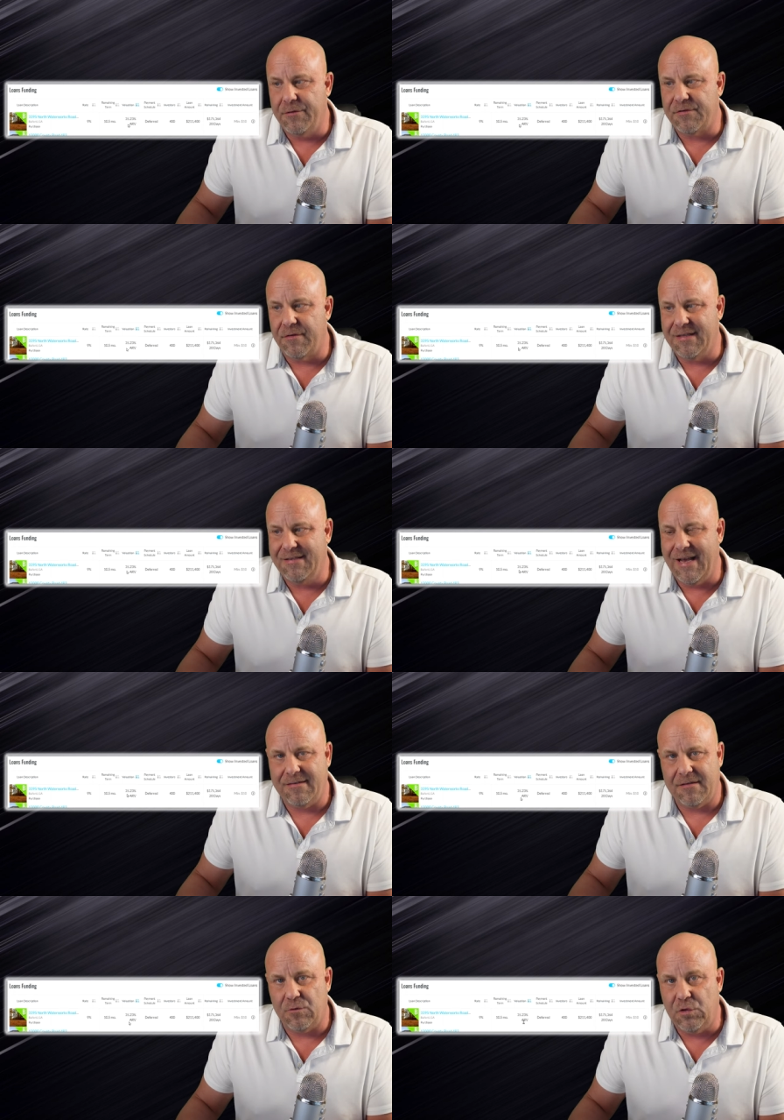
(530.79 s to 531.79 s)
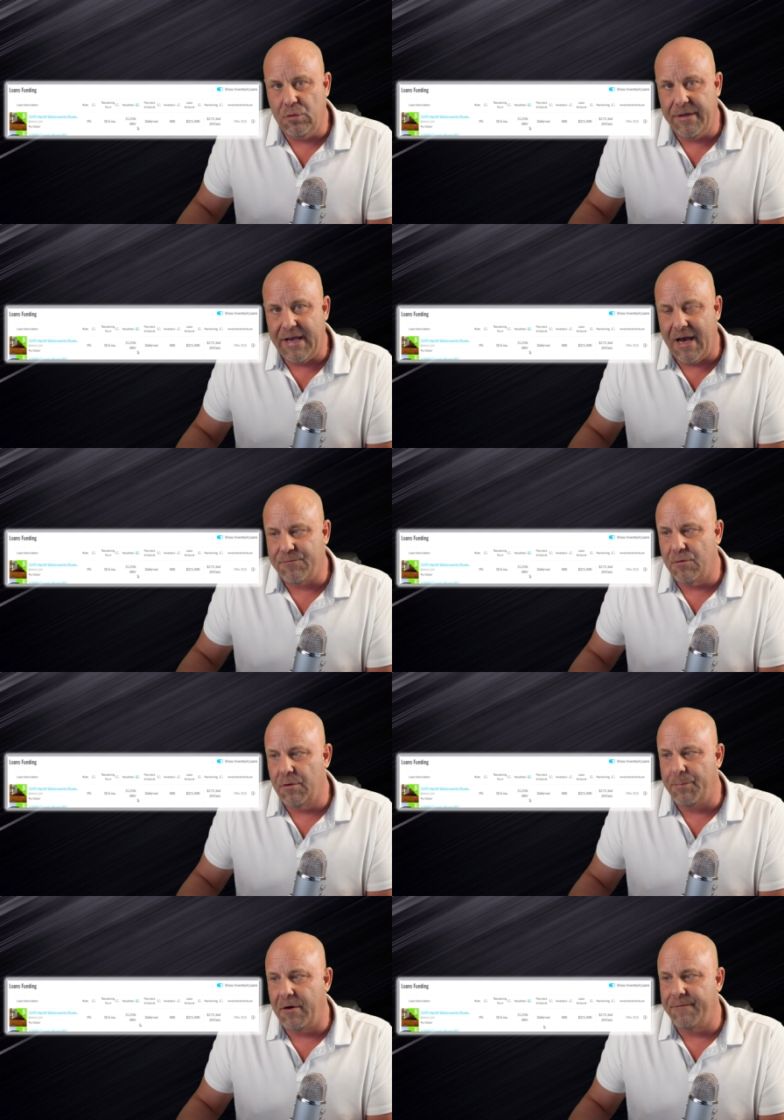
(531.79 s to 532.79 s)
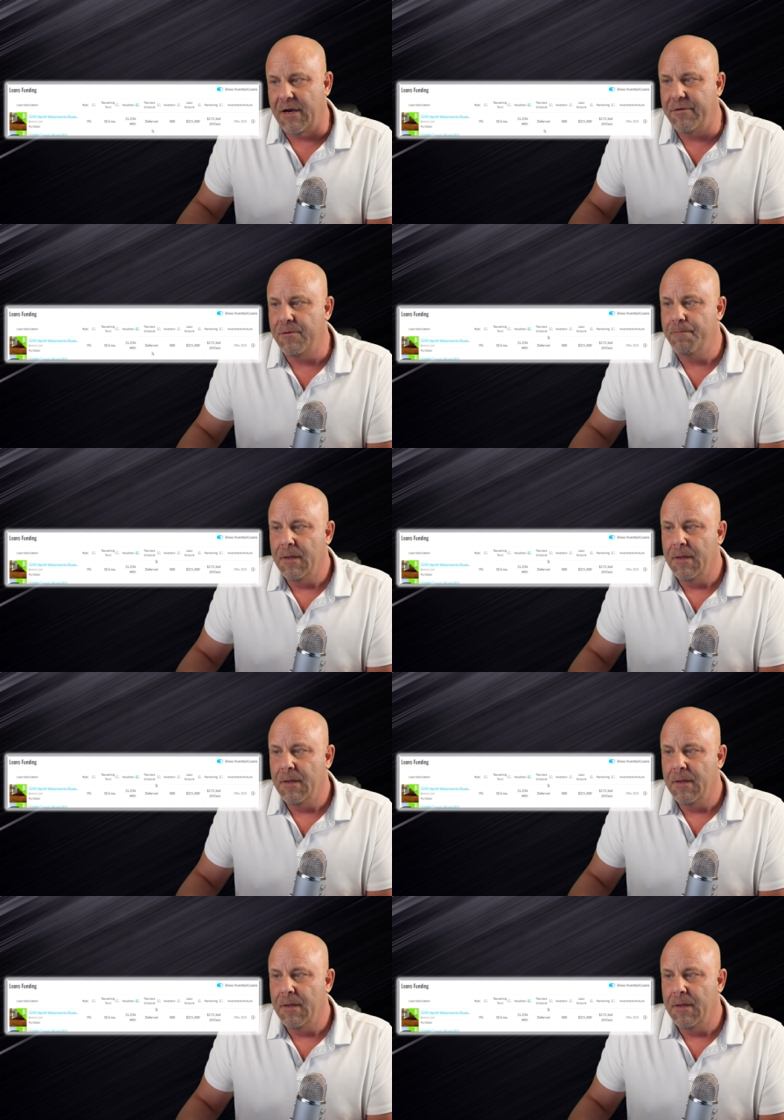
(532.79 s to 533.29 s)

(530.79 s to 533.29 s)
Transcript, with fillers: so the debt to the after repair value.